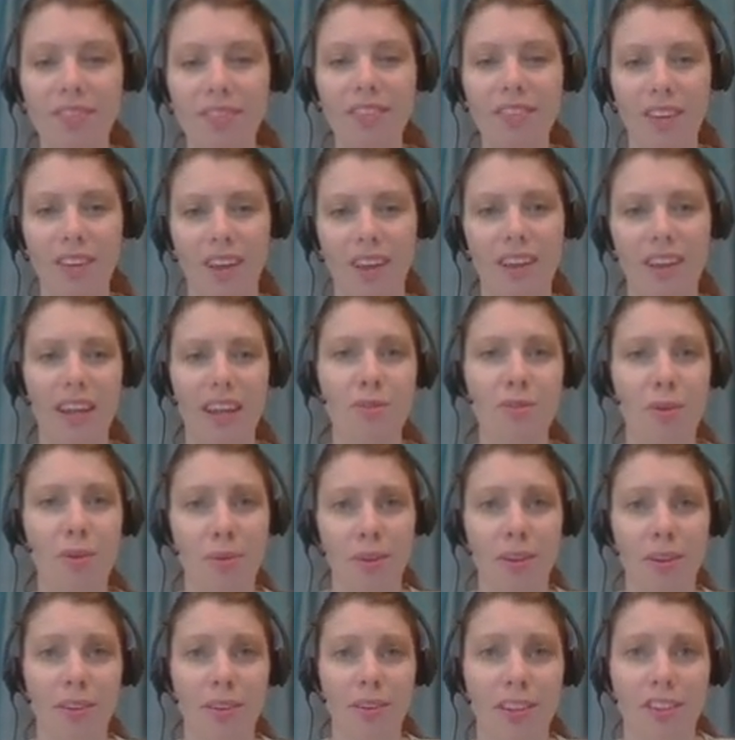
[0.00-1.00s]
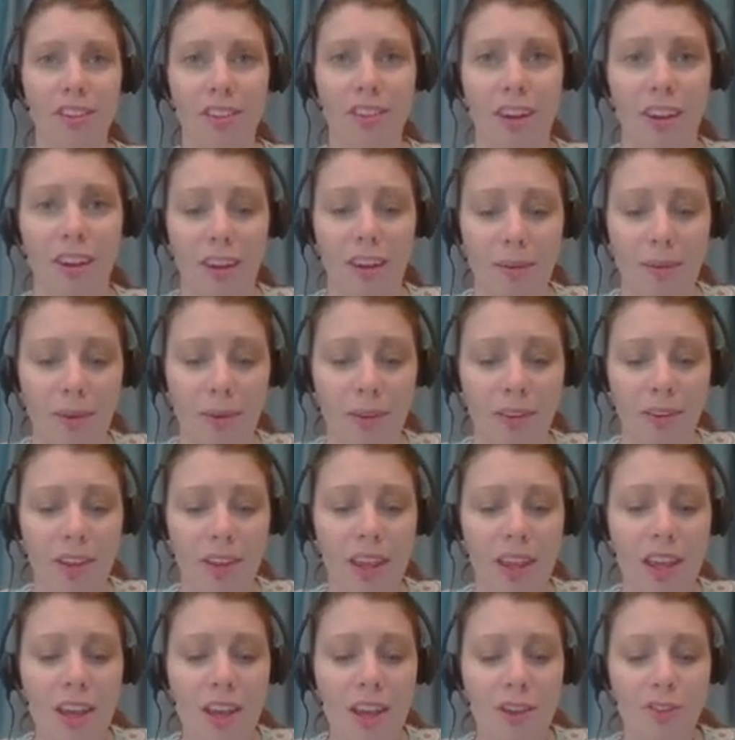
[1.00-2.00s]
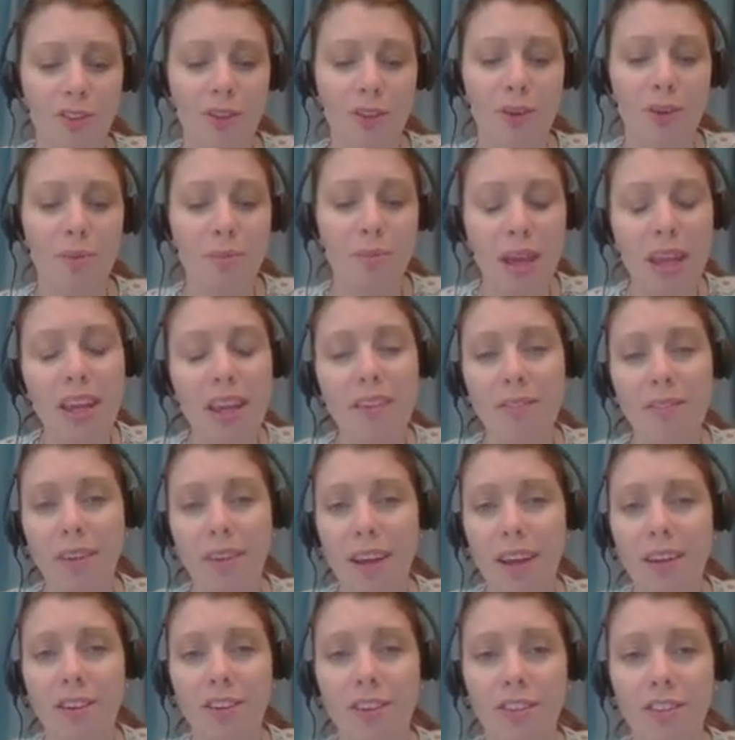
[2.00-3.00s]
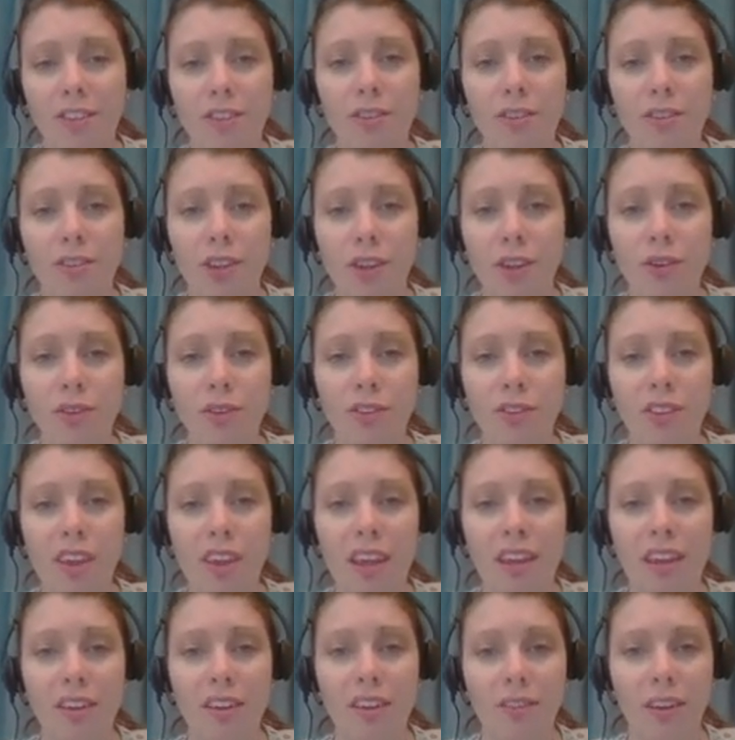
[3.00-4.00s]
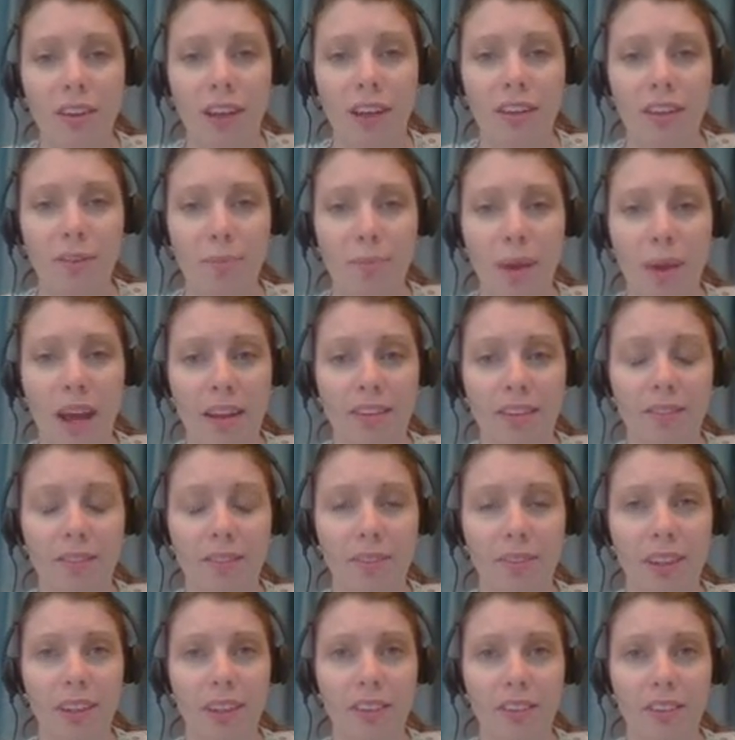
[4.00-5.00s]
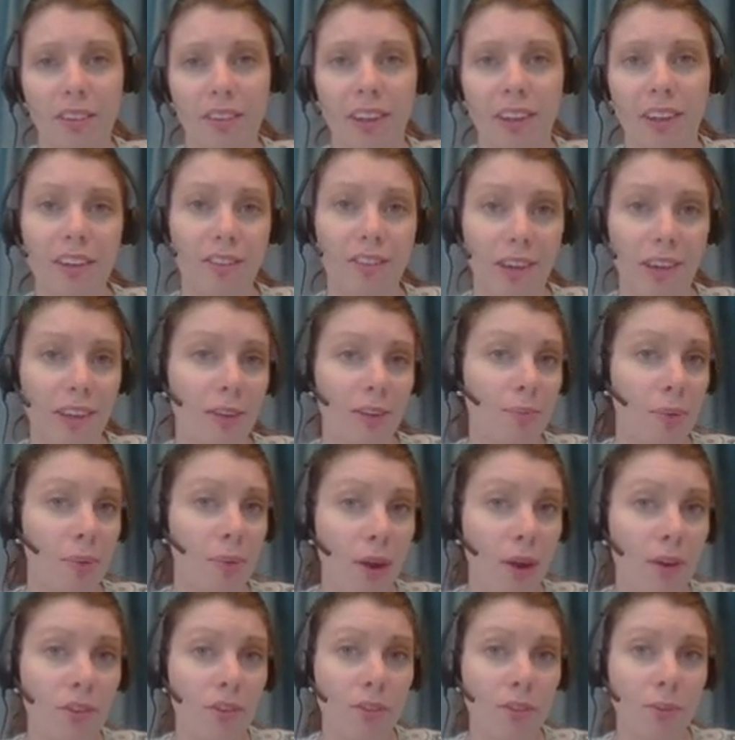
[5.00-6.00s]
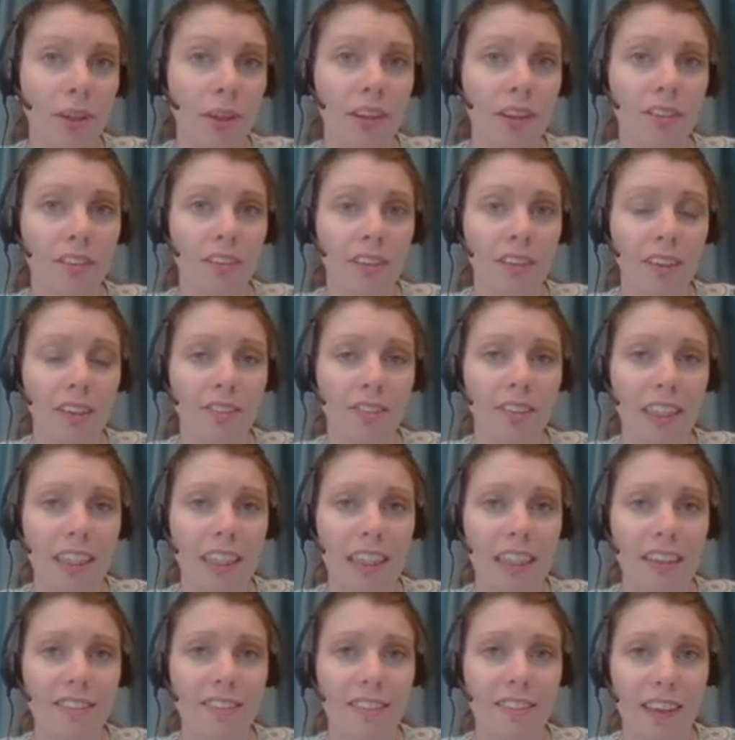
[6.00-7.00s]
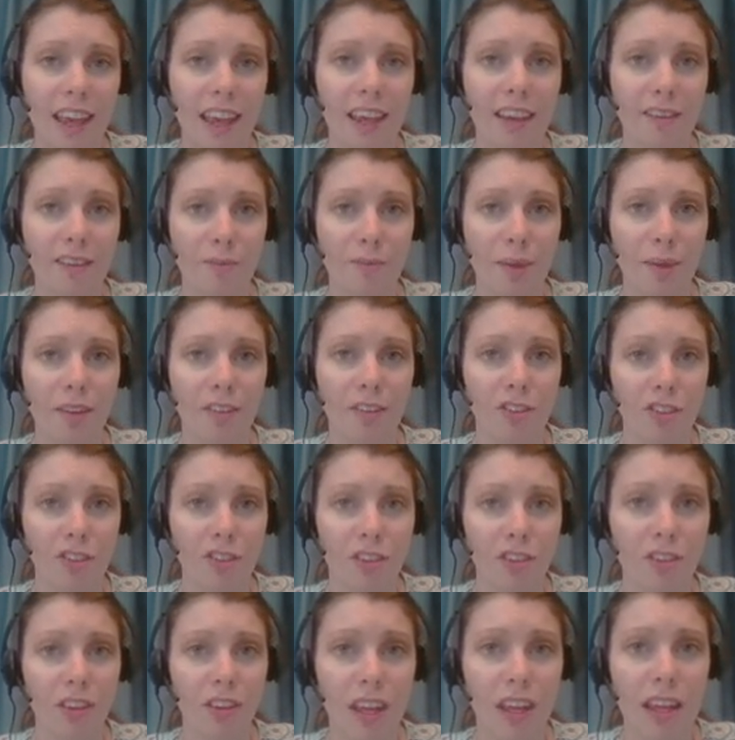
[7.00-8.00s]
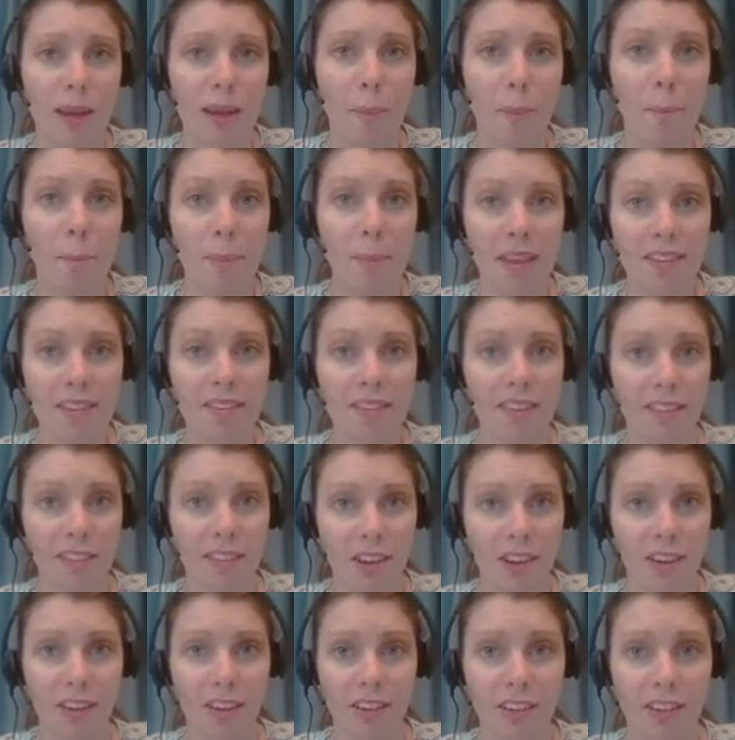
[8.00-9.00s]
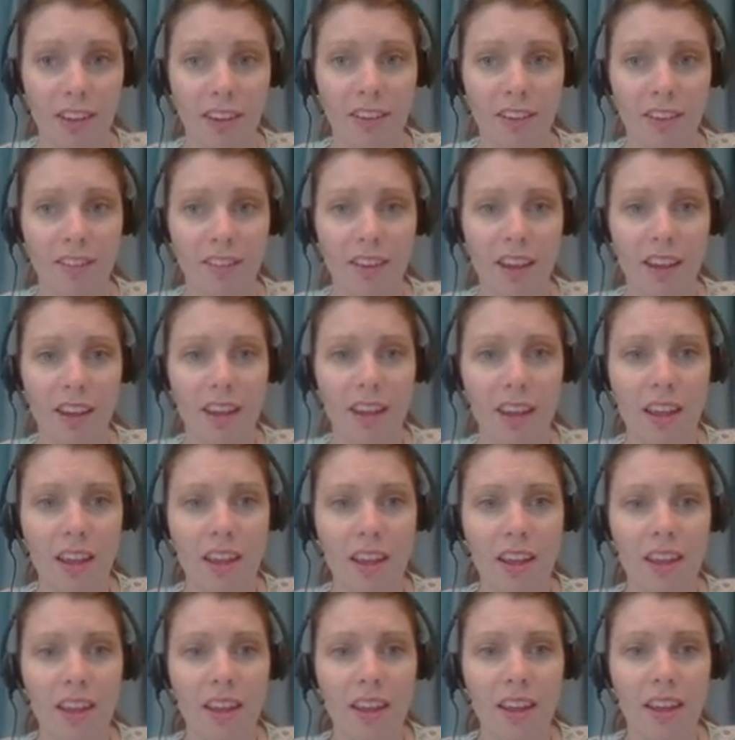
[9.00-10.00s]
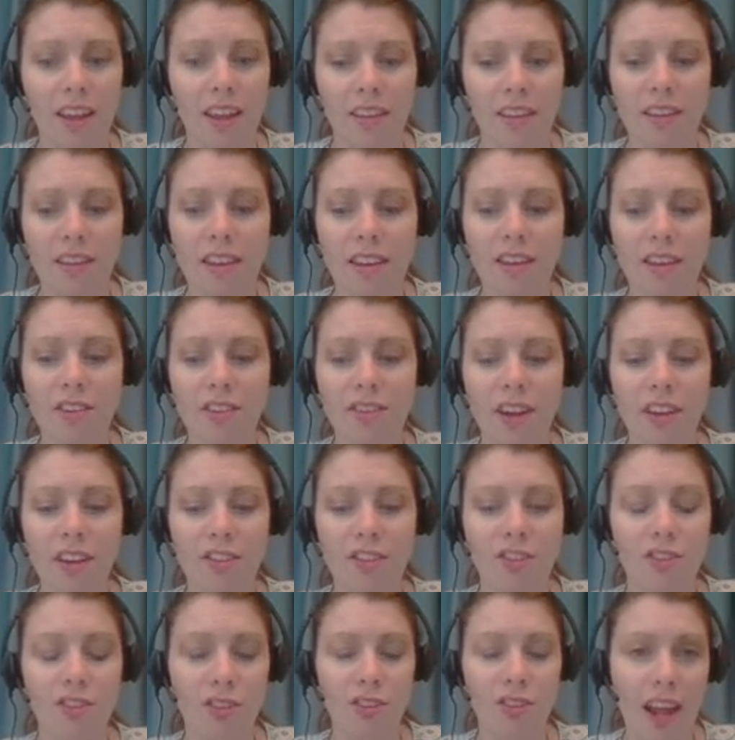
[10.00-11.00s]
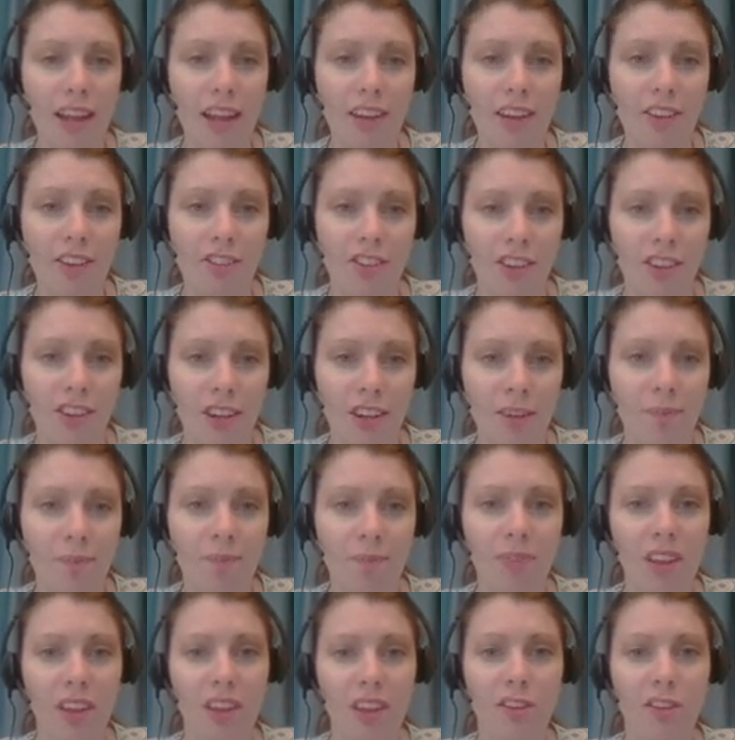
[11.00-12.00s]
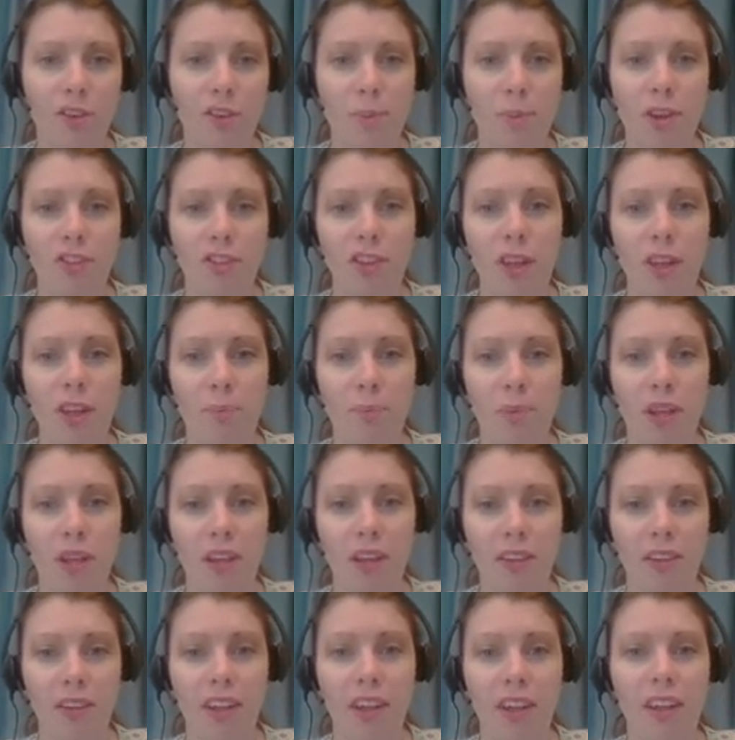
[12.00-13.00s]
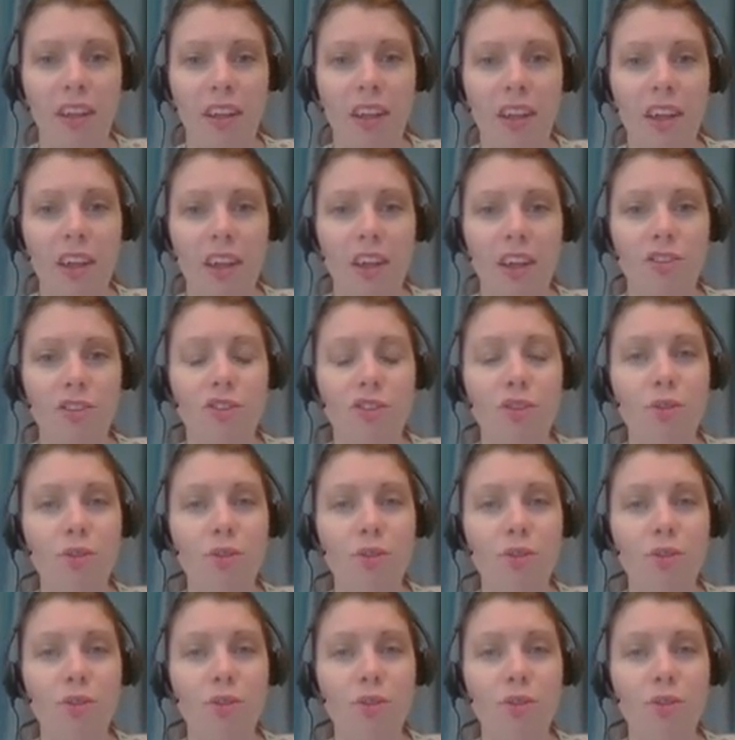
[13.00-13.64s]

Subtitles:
That's what we're going to talk about. So many writers do use the indirect pattern or indirect approach when they're delivering these negative messages in a business context. The indirect strategy is especially appealing to